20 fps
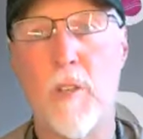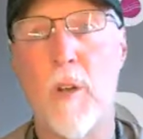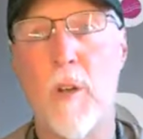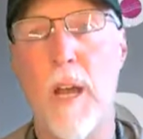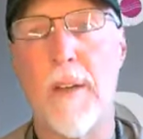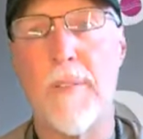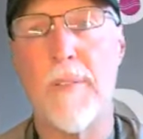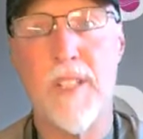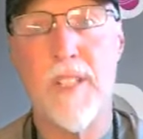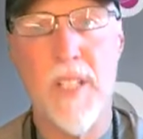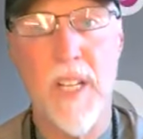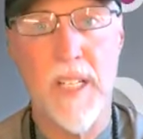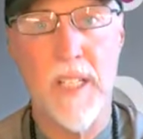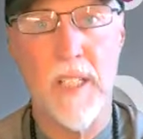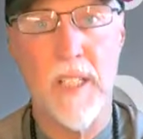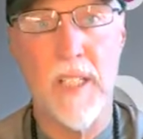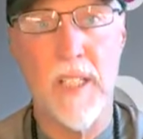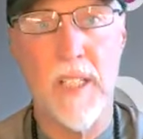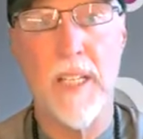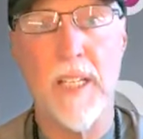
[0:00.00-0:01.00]
you have
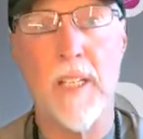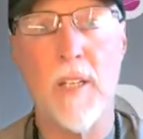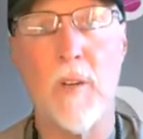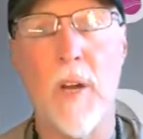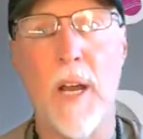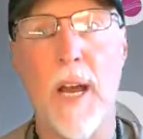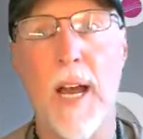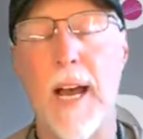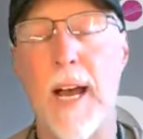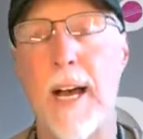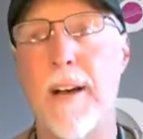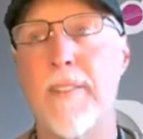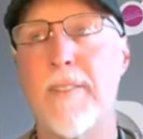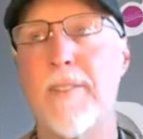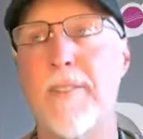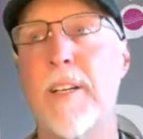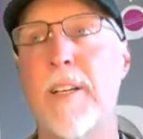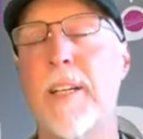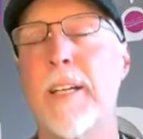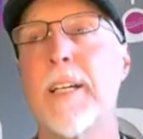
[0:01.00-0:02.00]
signaling, you
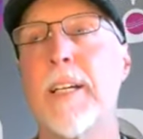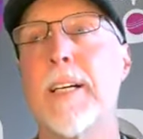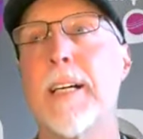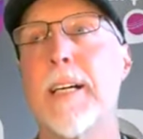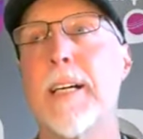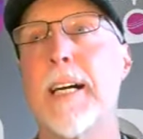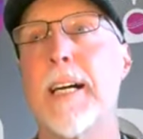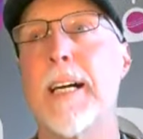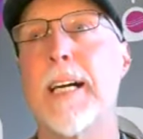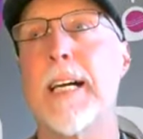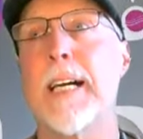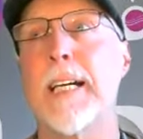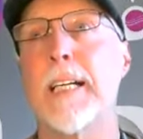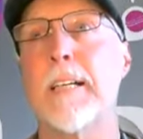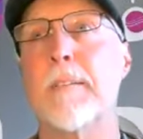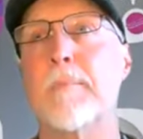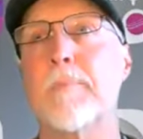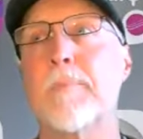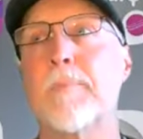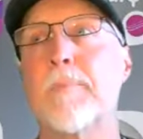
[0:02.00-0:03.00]
have
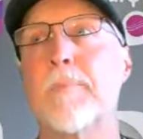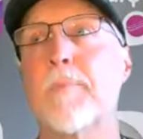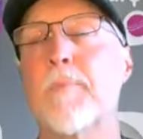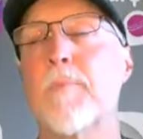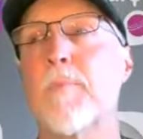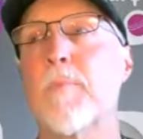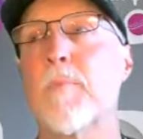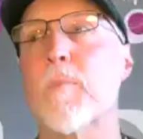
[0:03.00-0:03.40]
um,